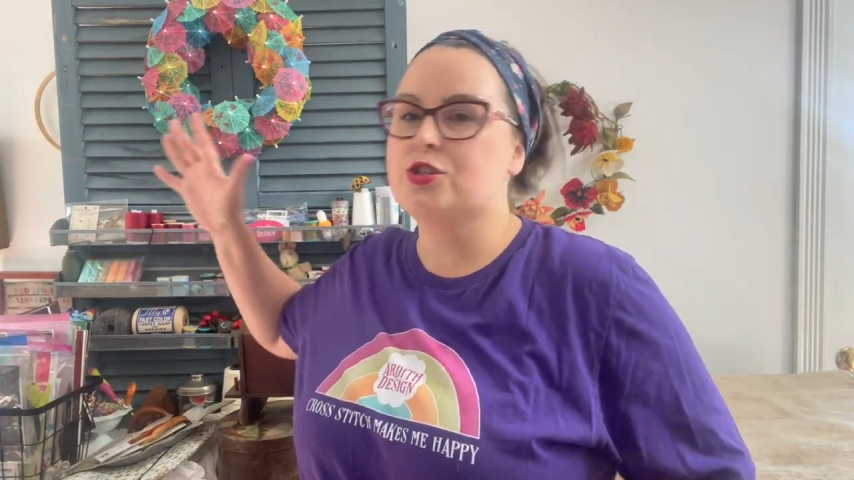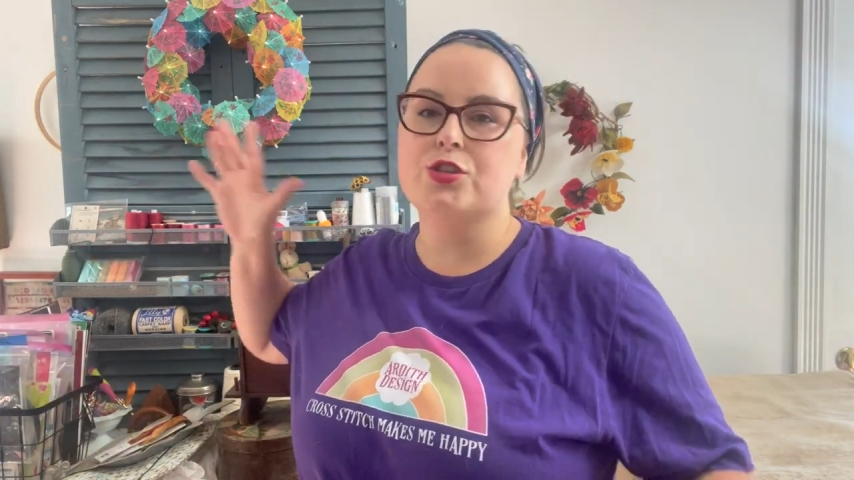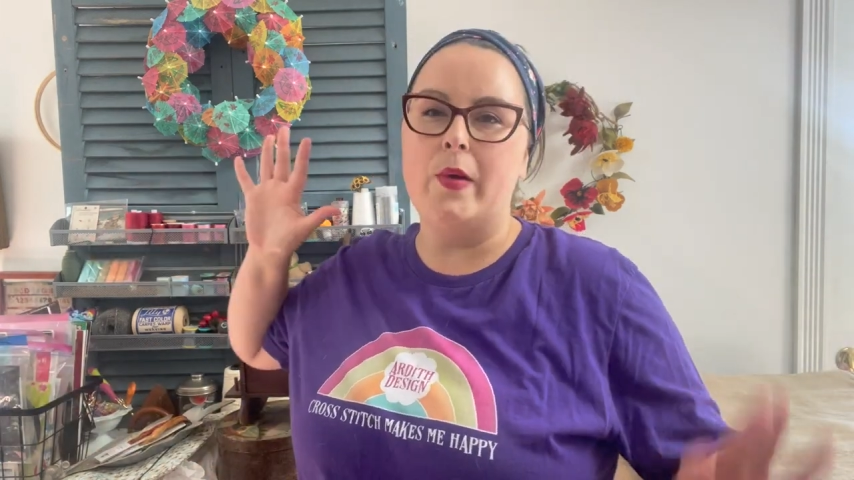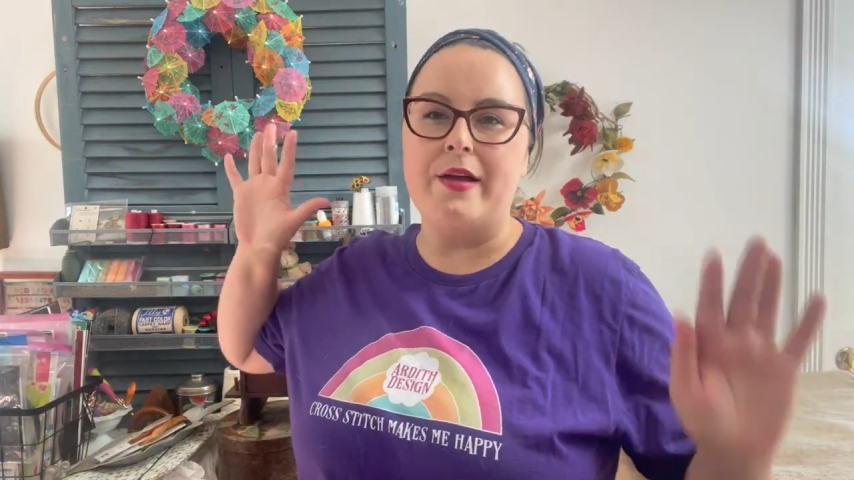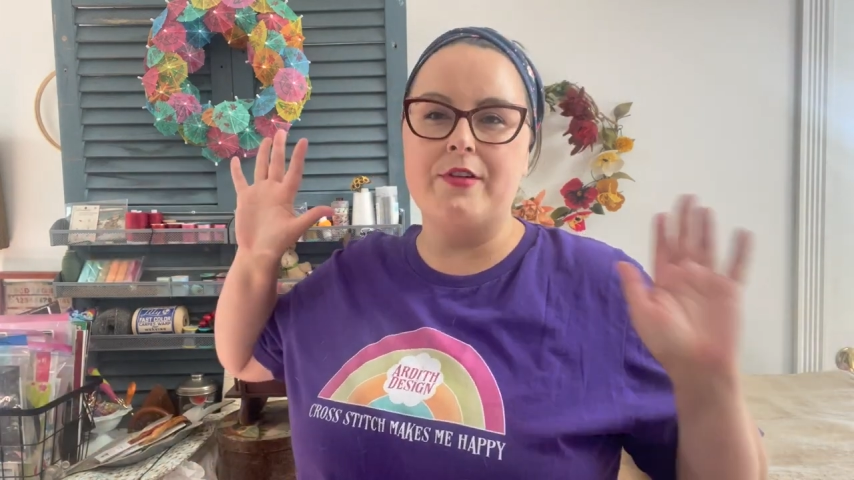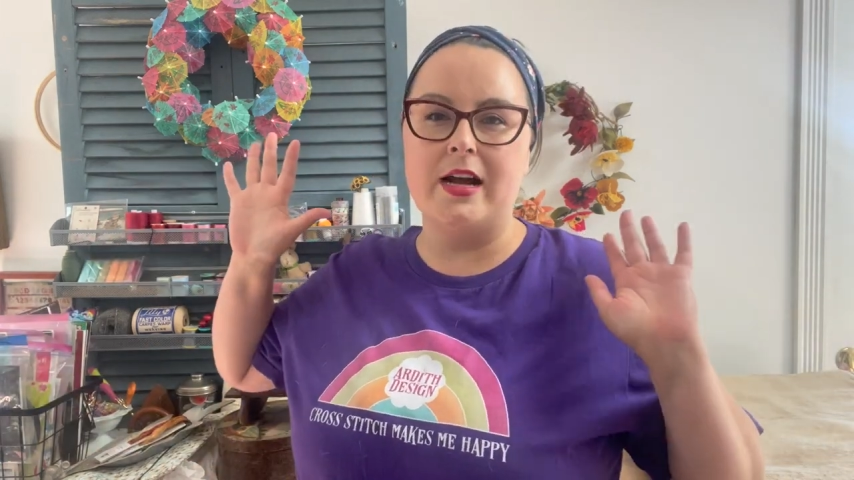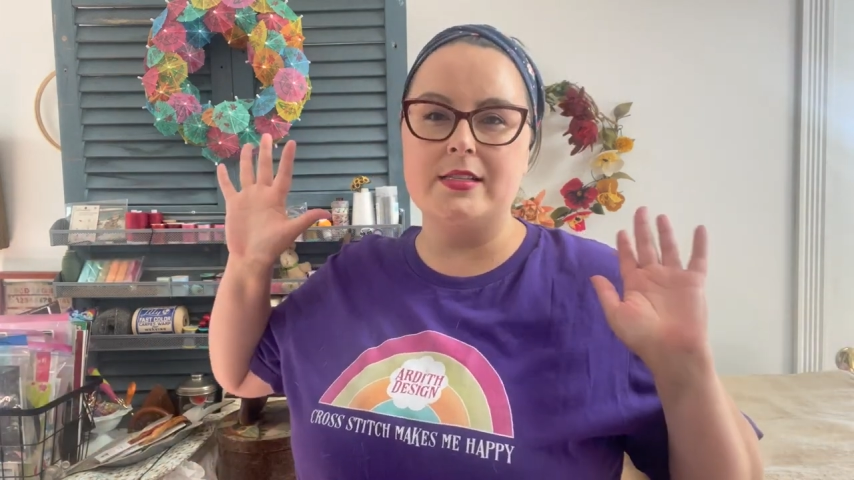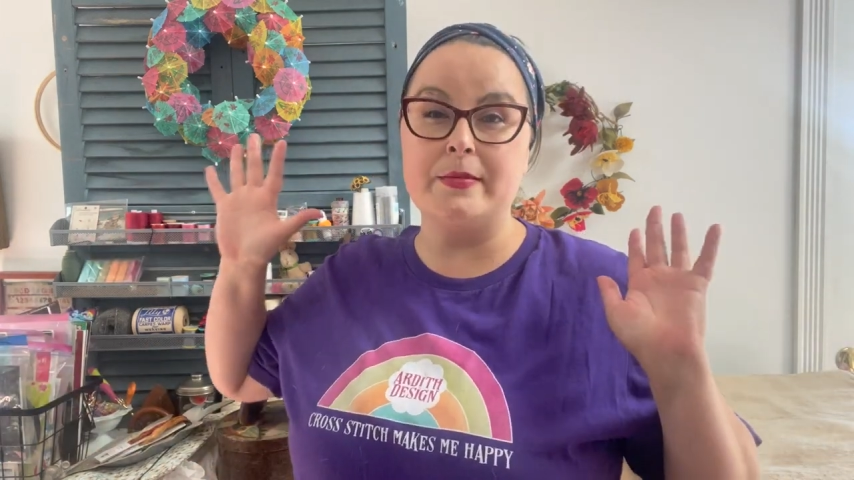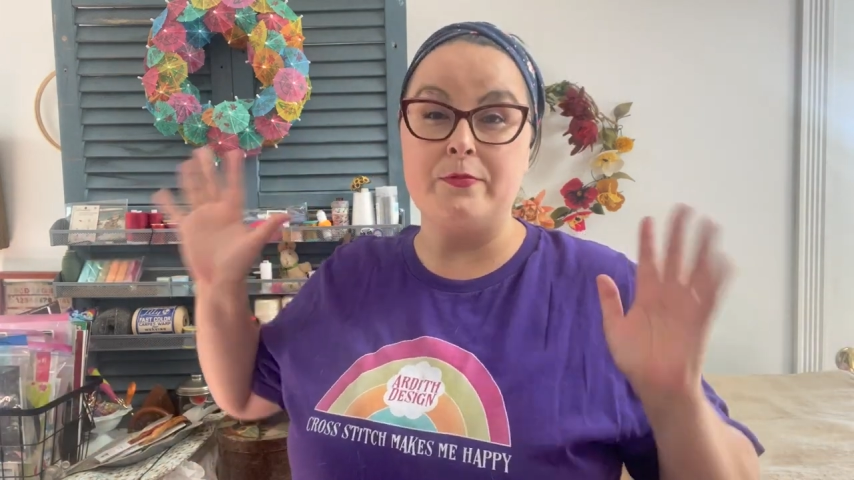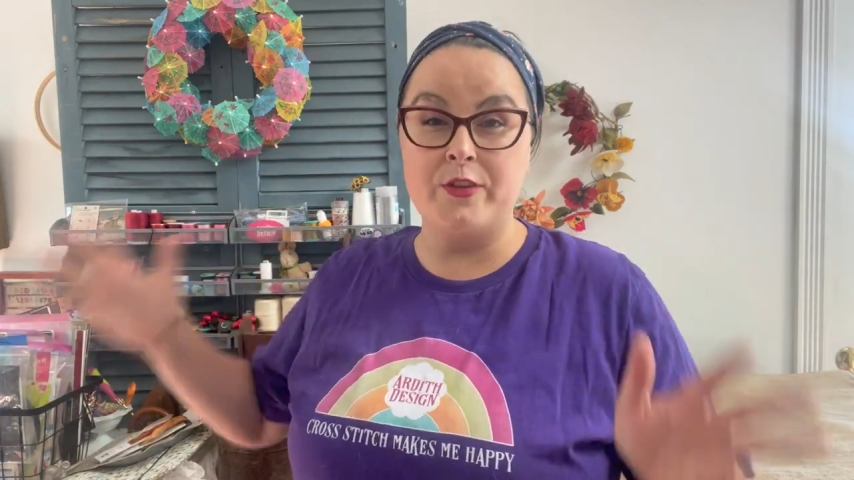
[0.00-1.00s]
So I've got
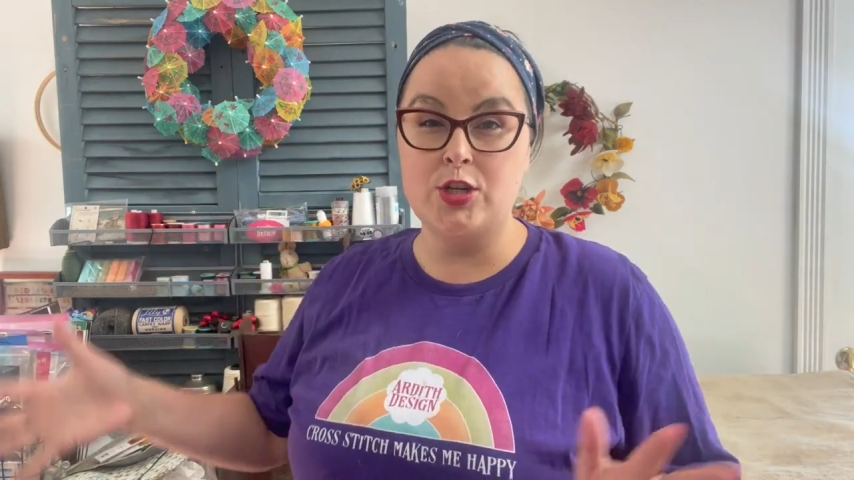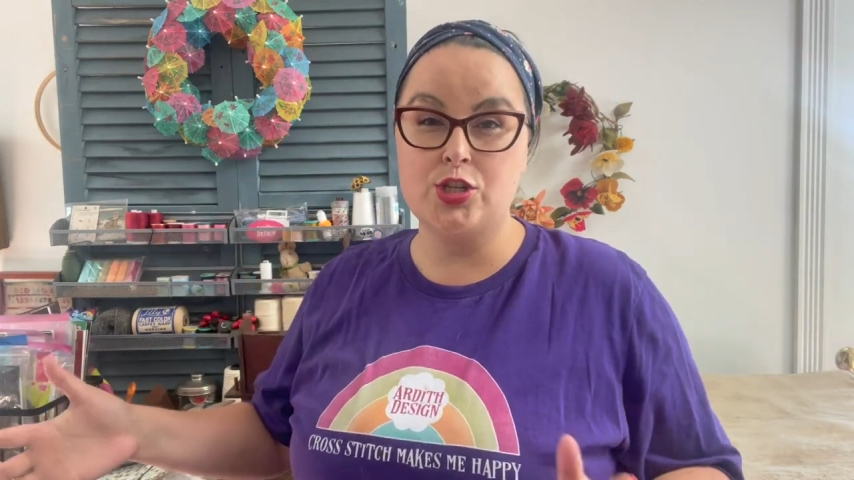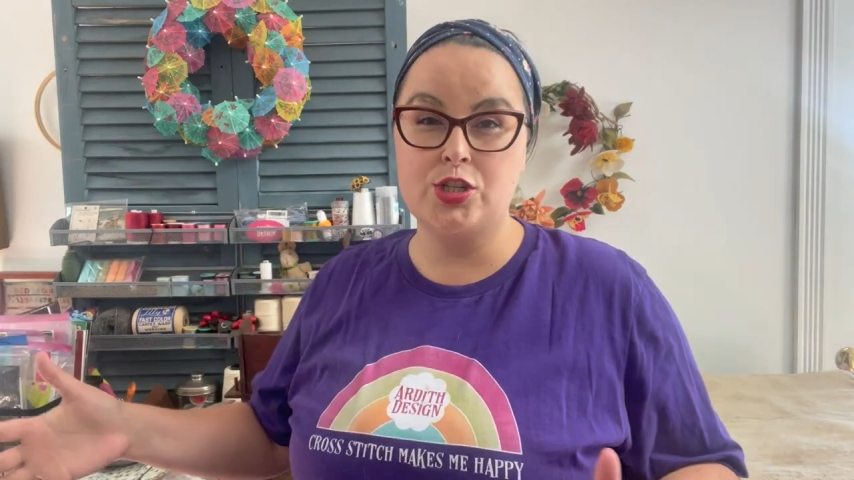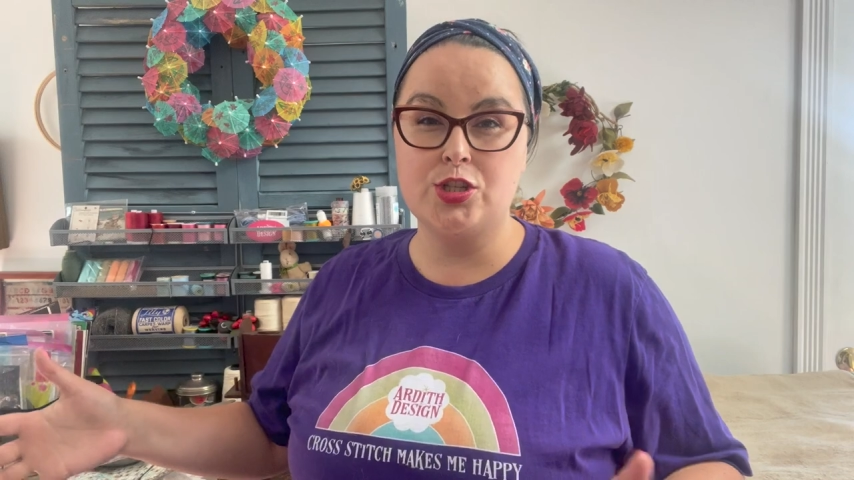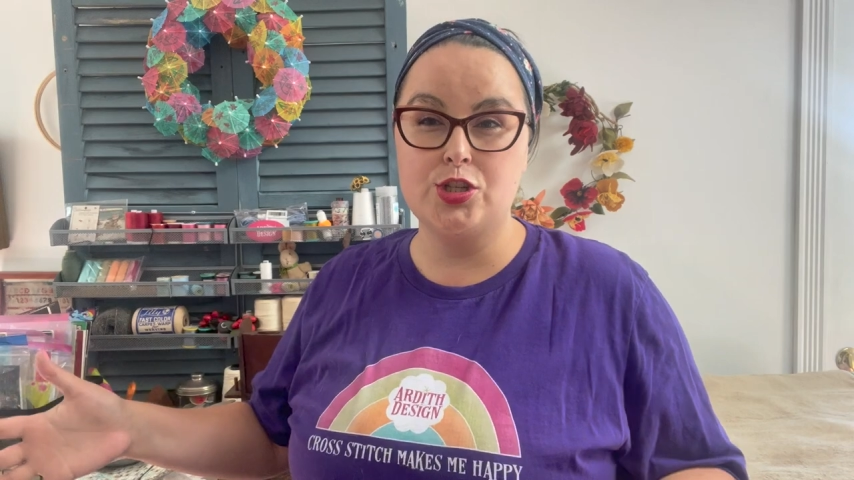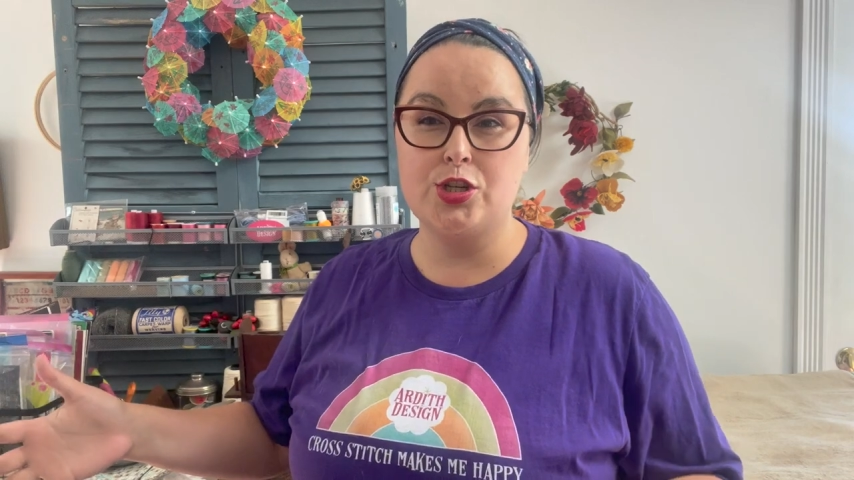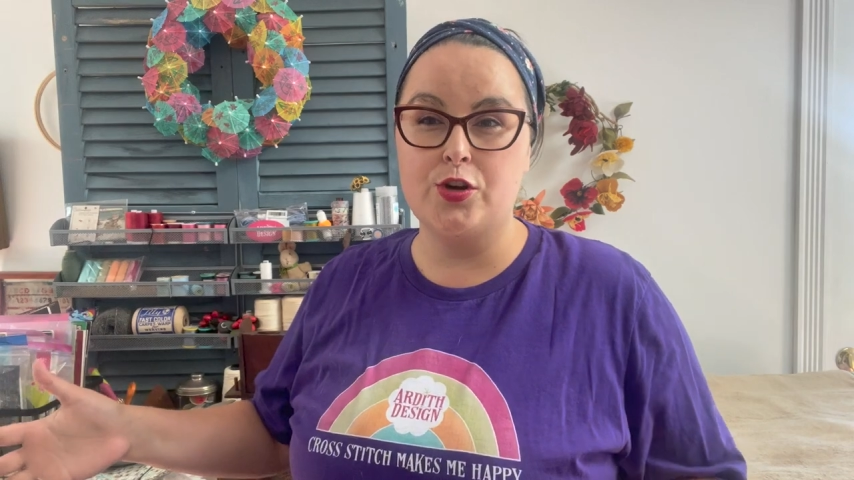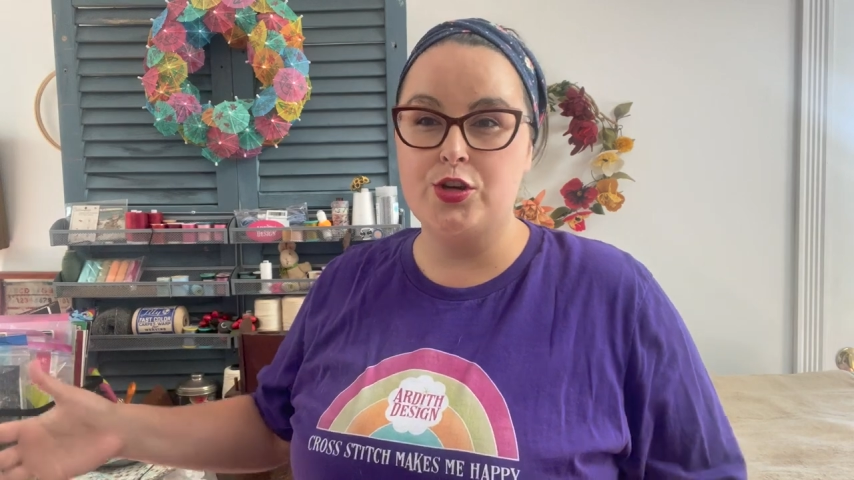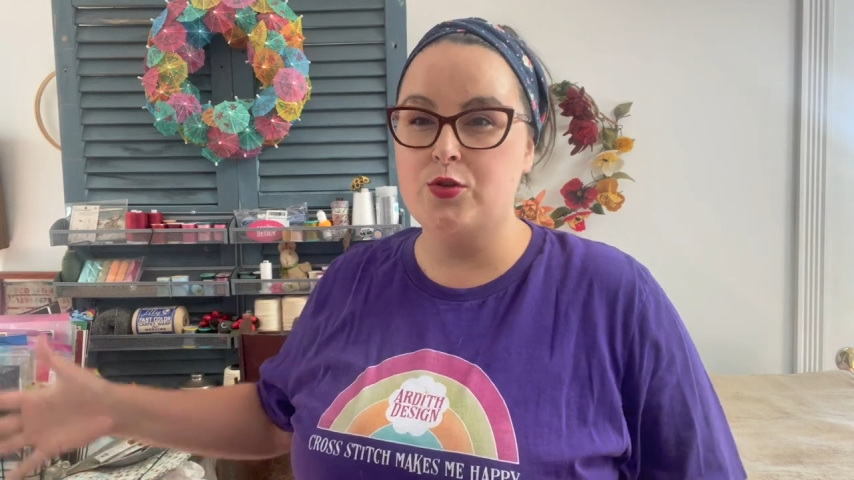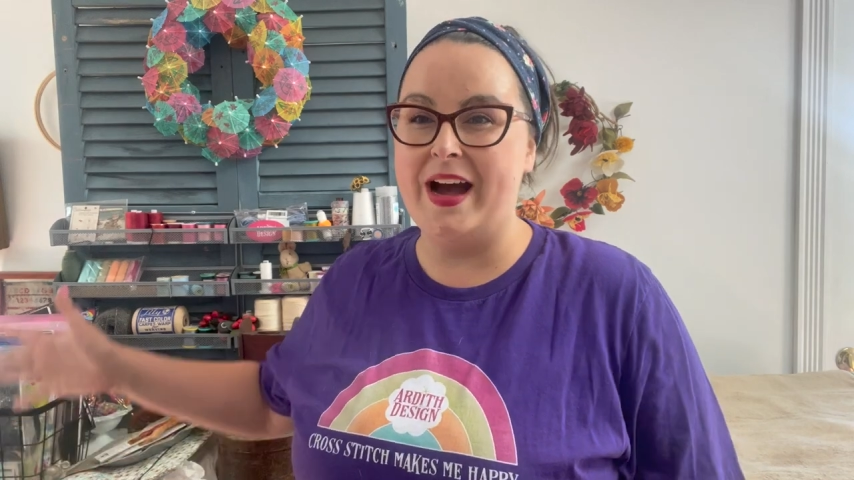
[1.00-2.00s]
some finishes to show you.